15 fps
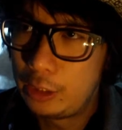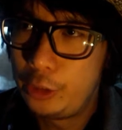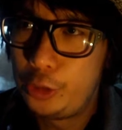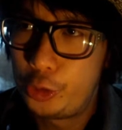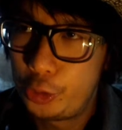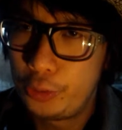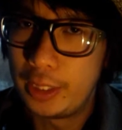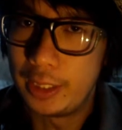
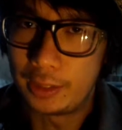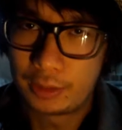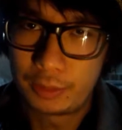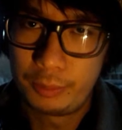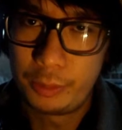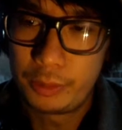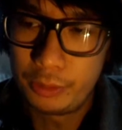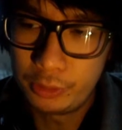you do
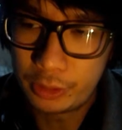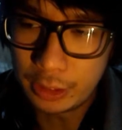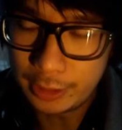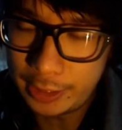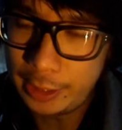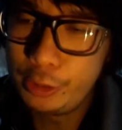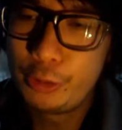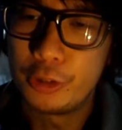this, you
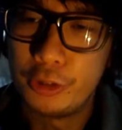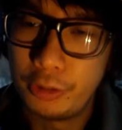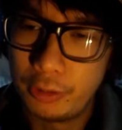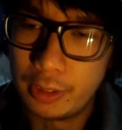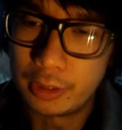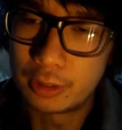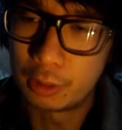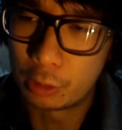continue to do
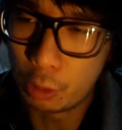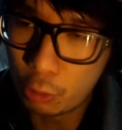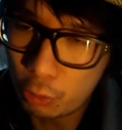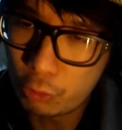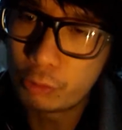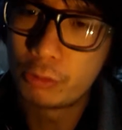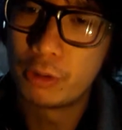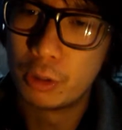this, like,
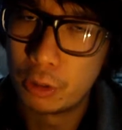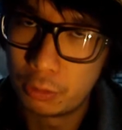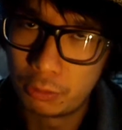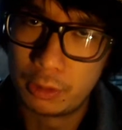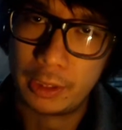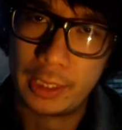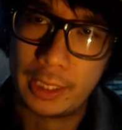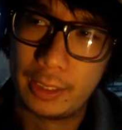over and
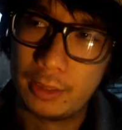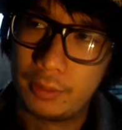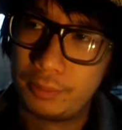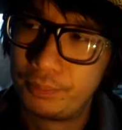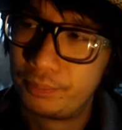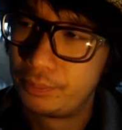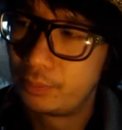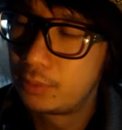over again,
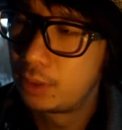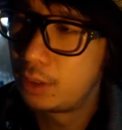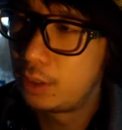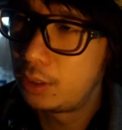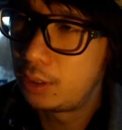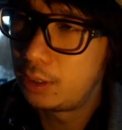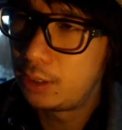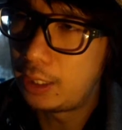
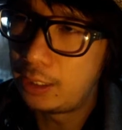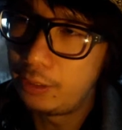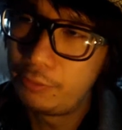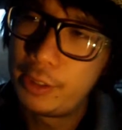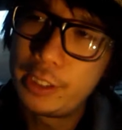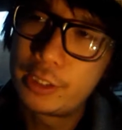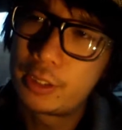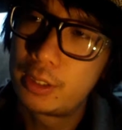and
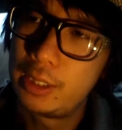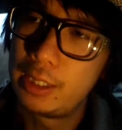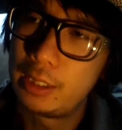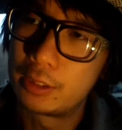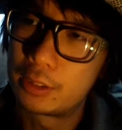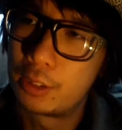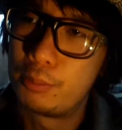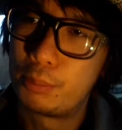eventually
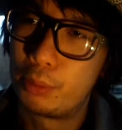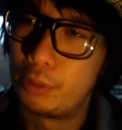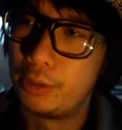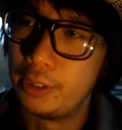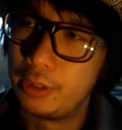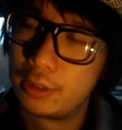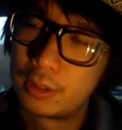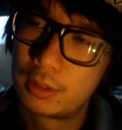at some
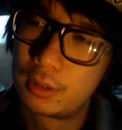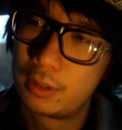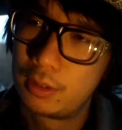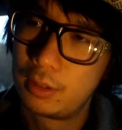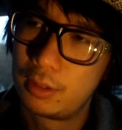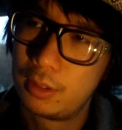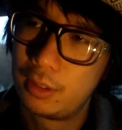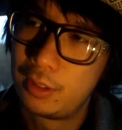point
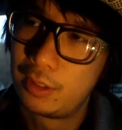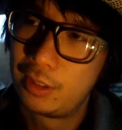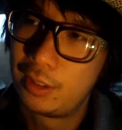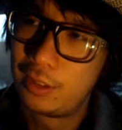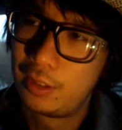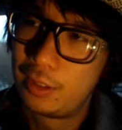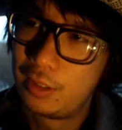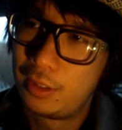
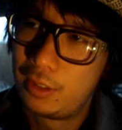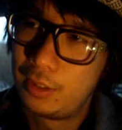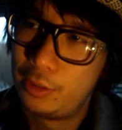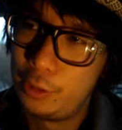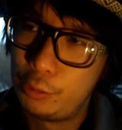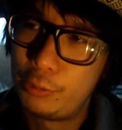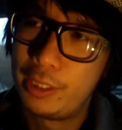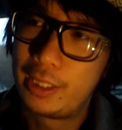
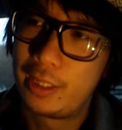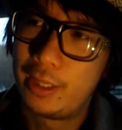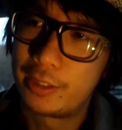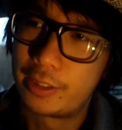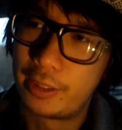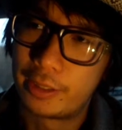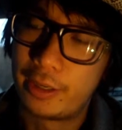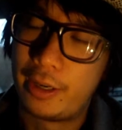you
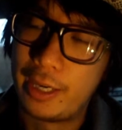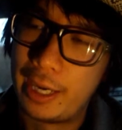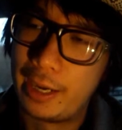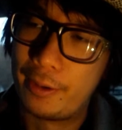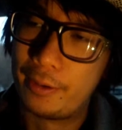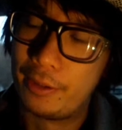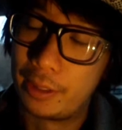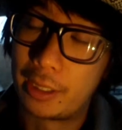realize, like I
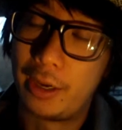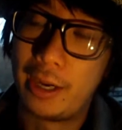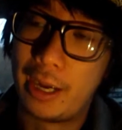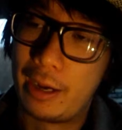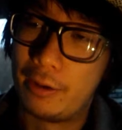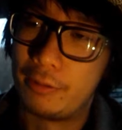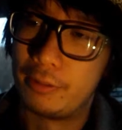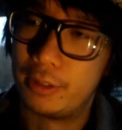
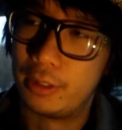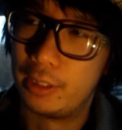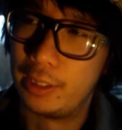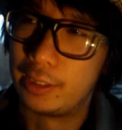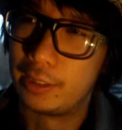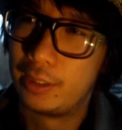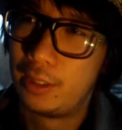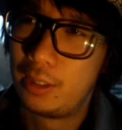have, that,
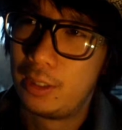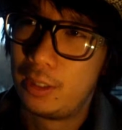like,